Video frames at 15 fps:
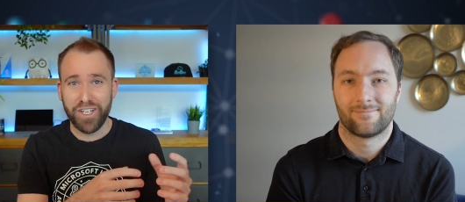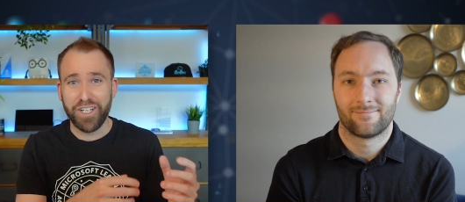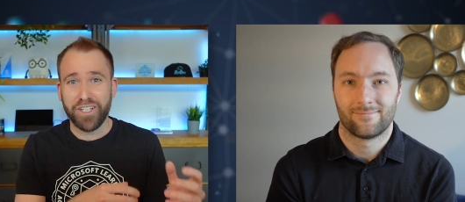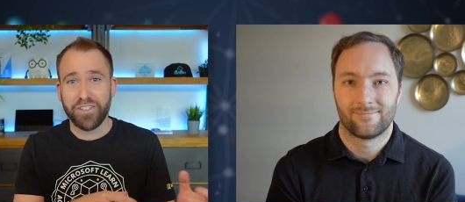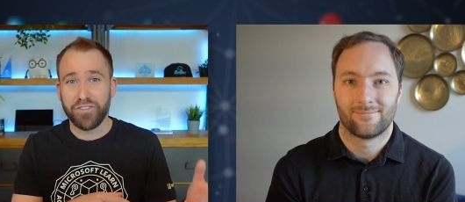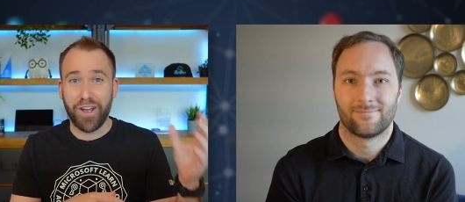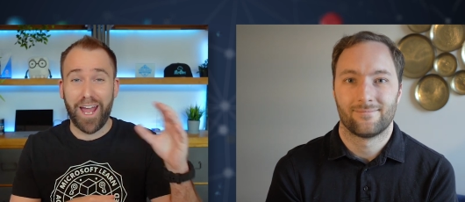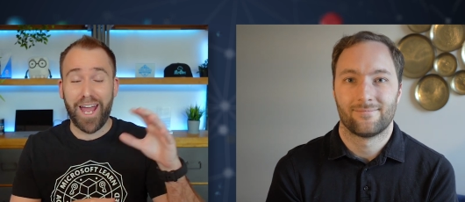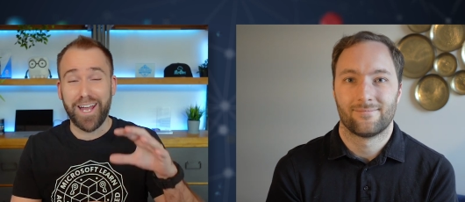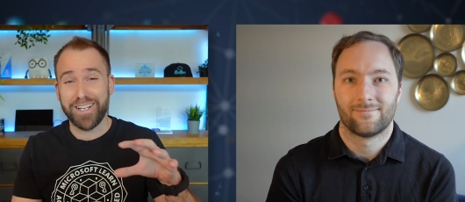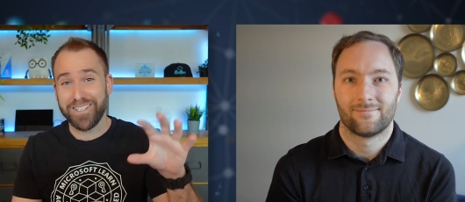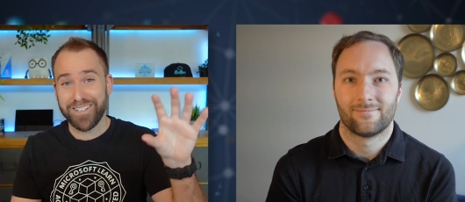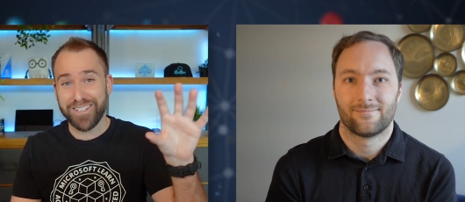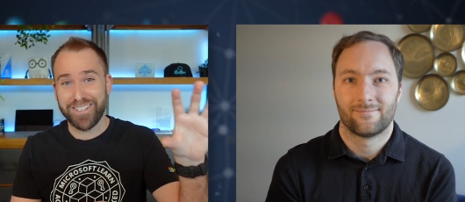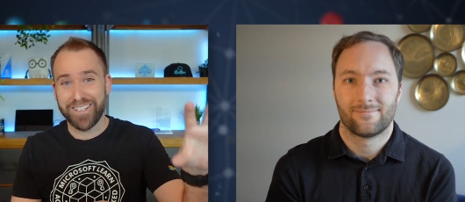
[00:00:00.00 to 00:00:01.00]
Speaker 1: You
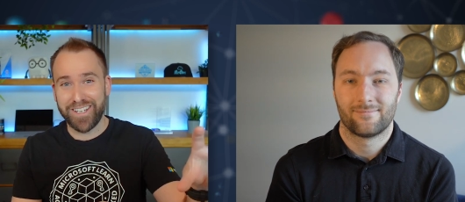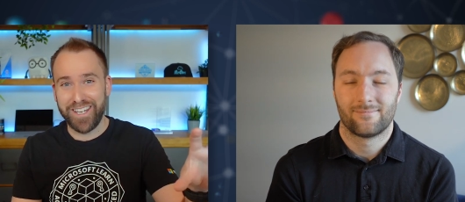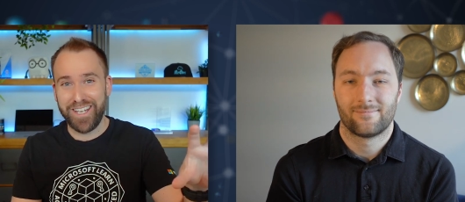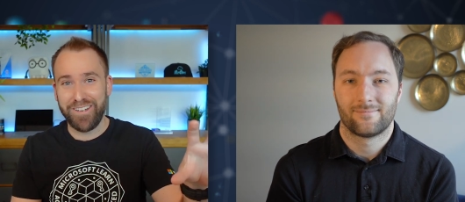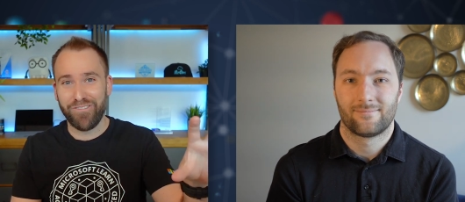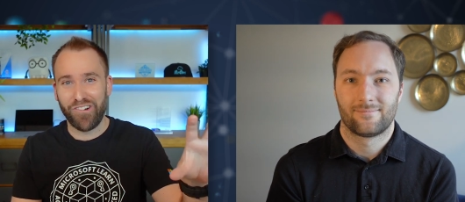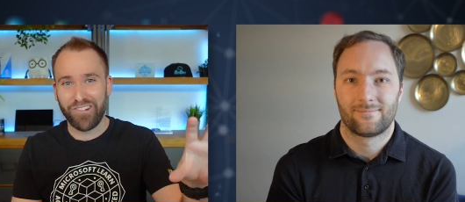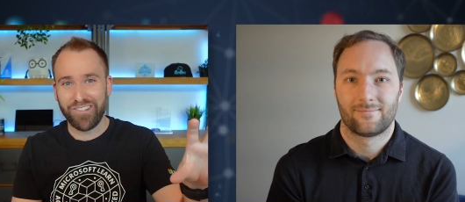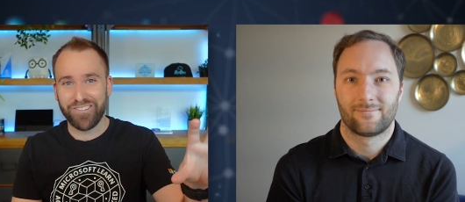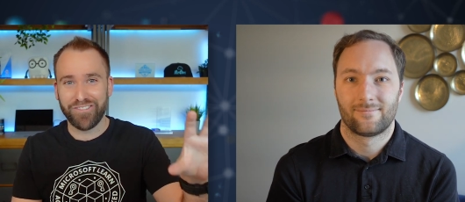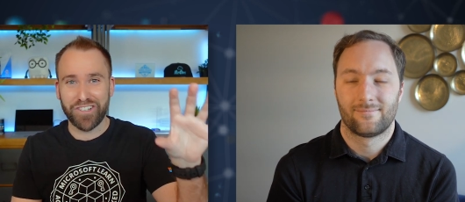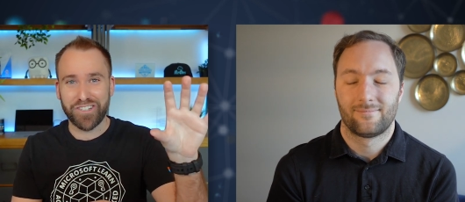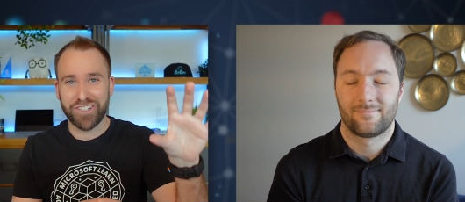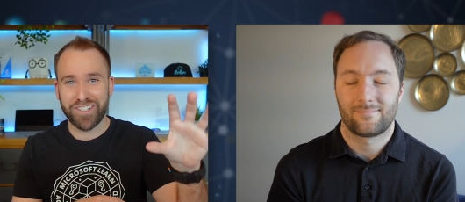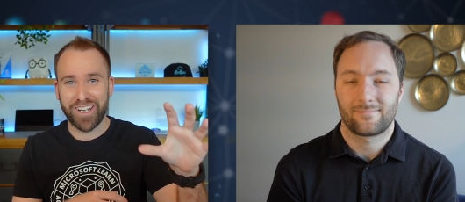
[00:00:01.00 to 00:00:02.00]
access the Key Vault,
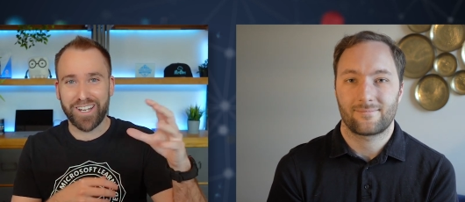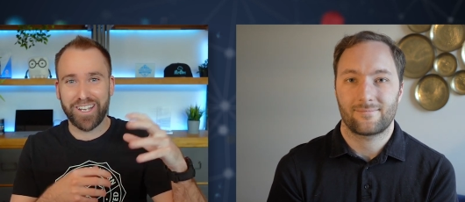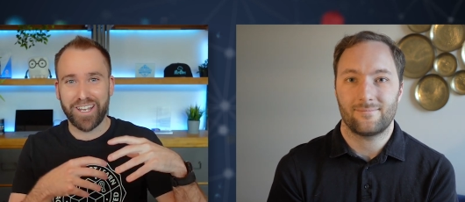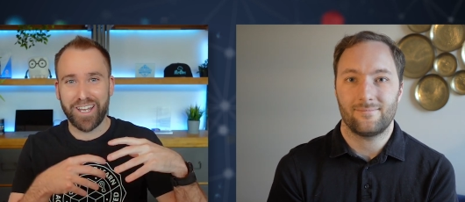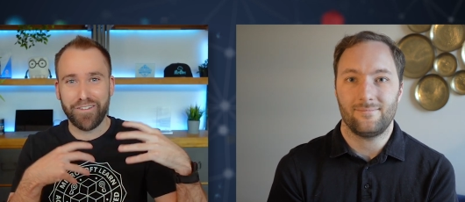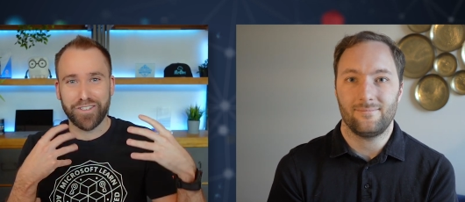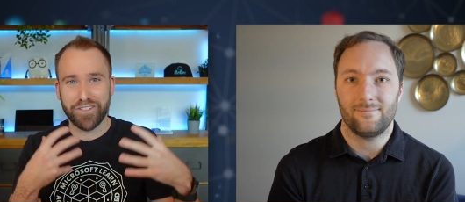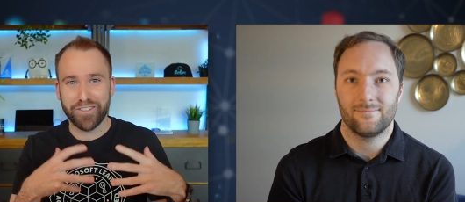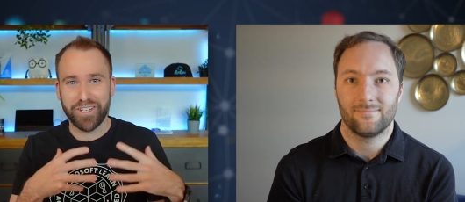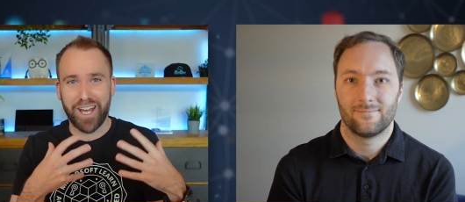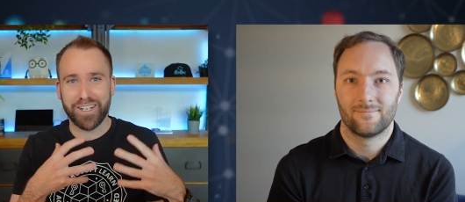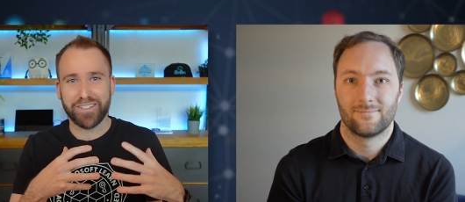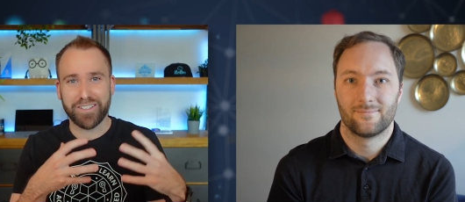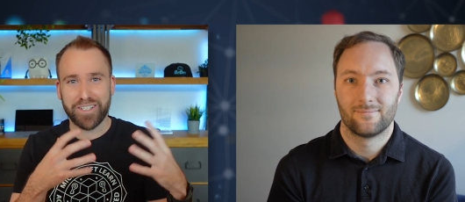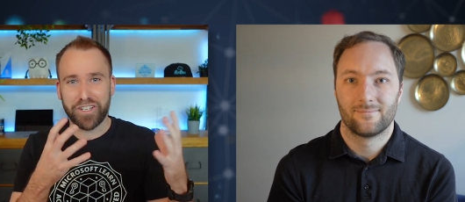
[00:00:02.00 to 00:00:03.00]
which like gives you
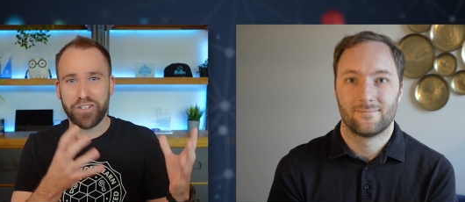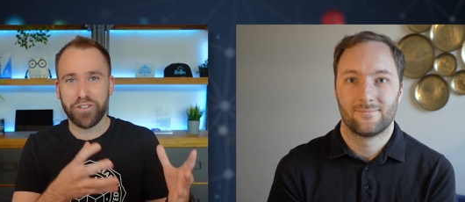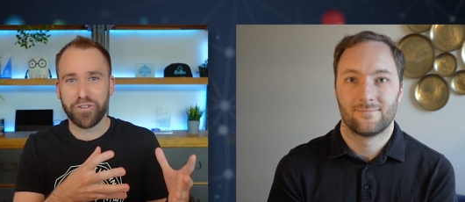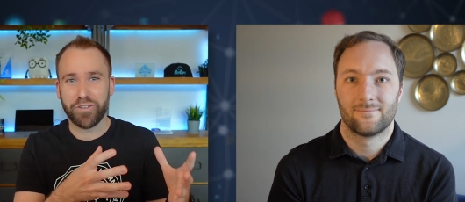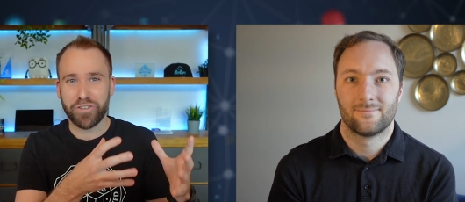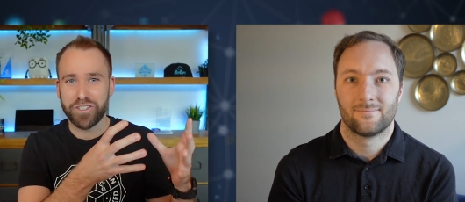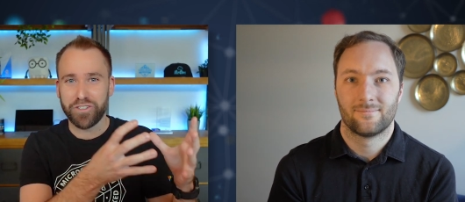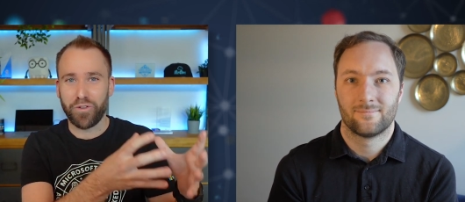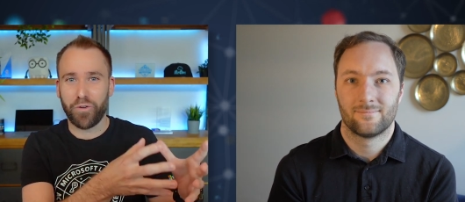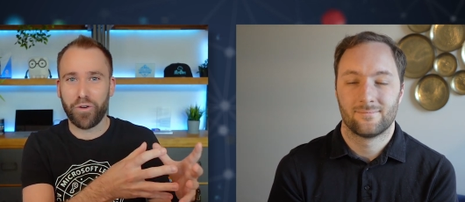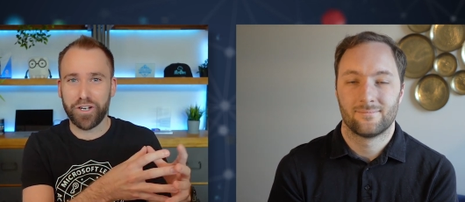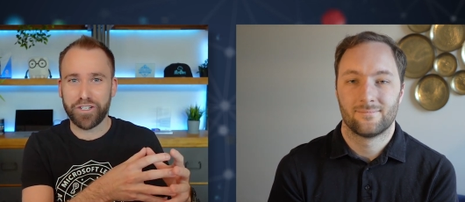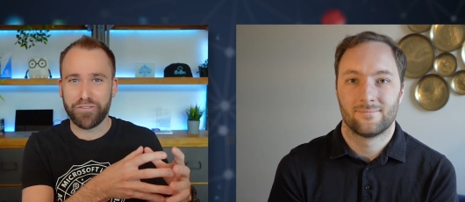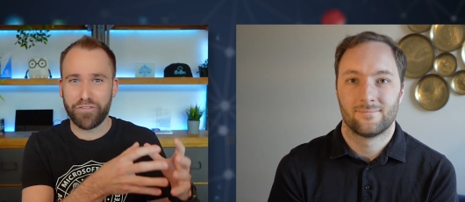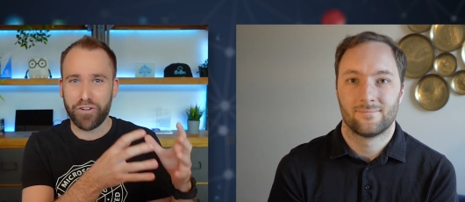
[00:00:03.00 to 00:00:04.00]
that secure
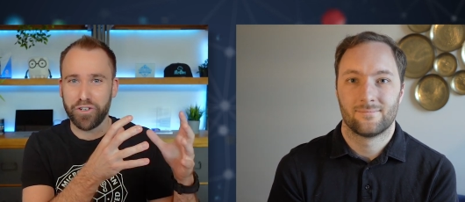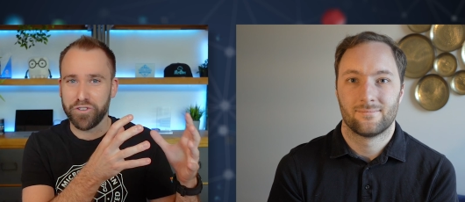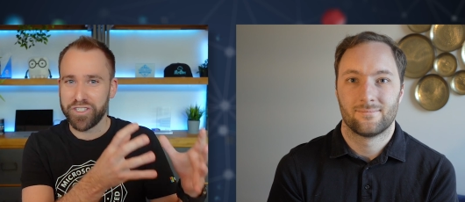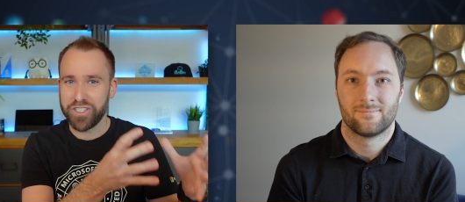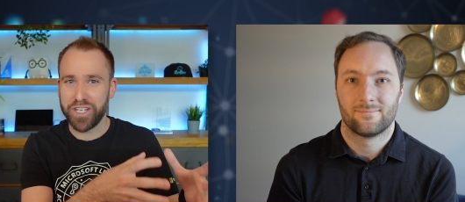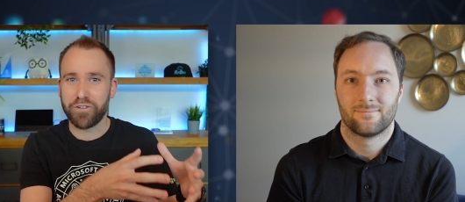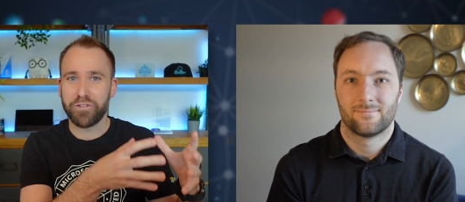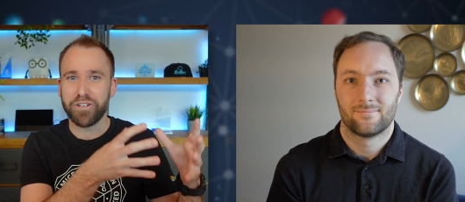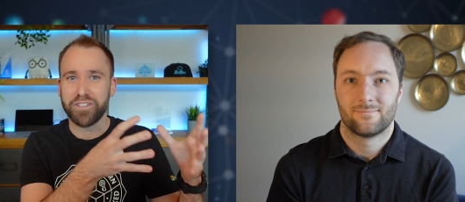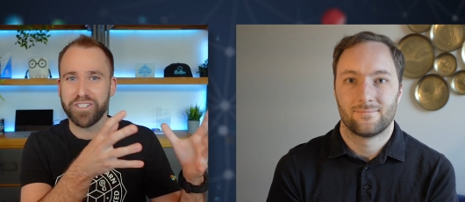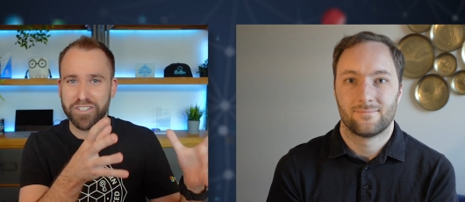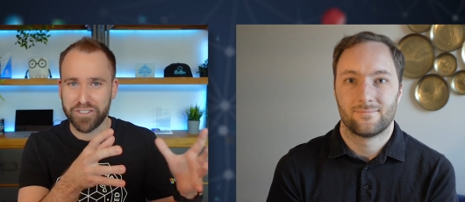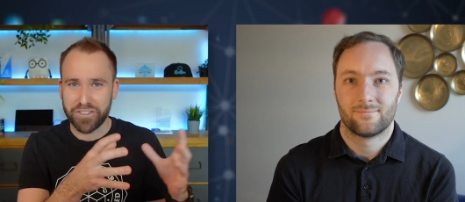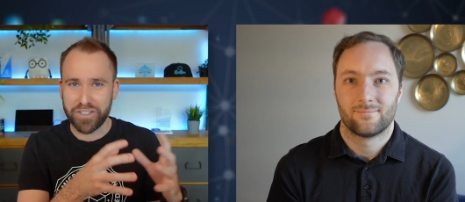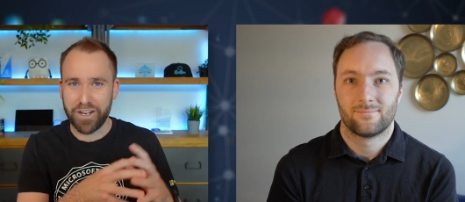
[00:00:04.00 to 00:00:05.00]
storage for your secrets and
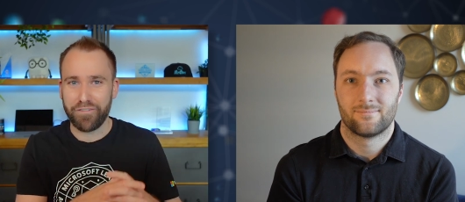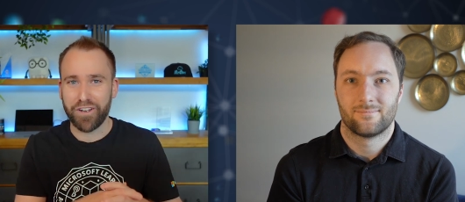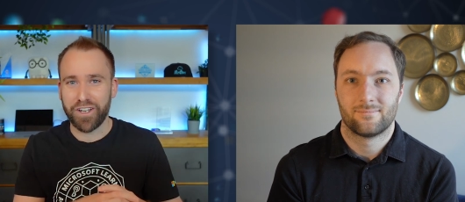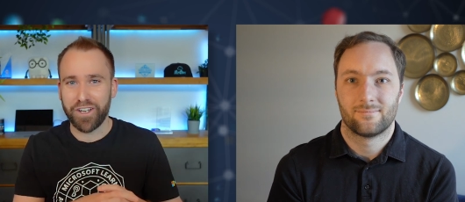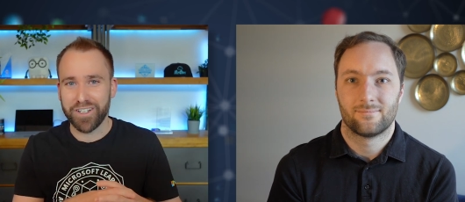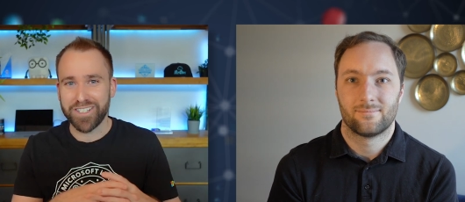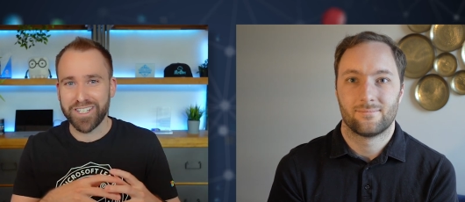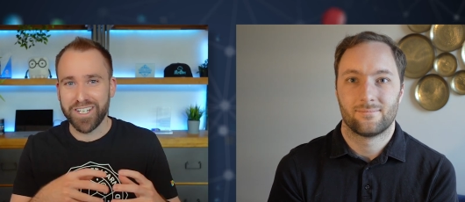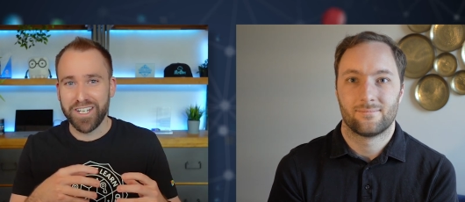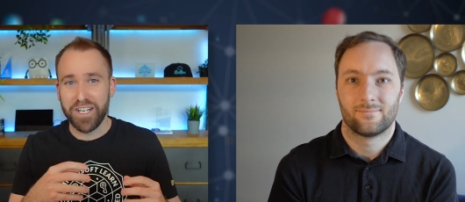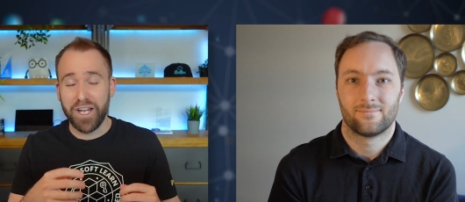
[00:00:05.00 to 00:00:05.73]
certificates.